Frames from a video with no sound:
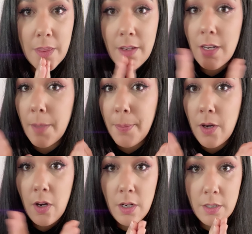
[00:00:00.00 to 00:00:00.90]
the lip
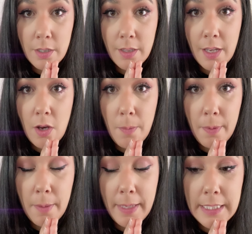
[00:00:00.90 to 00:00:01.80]
color that
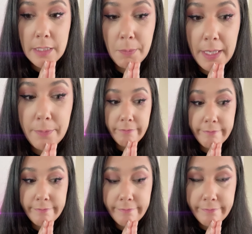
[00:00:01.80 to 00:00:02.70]
complements me.
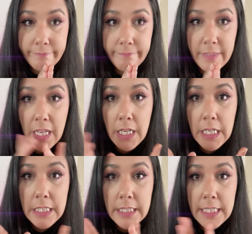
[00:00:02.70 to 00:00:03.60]

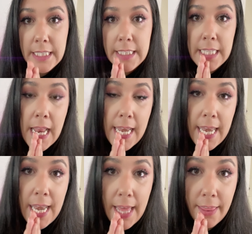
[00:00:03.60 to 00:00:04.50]
It says
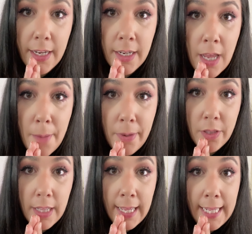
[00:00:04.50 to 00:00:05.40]
nothing
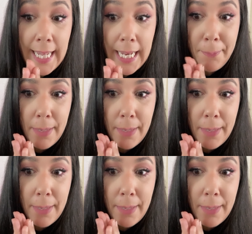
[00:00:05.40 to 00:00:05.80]
about a lip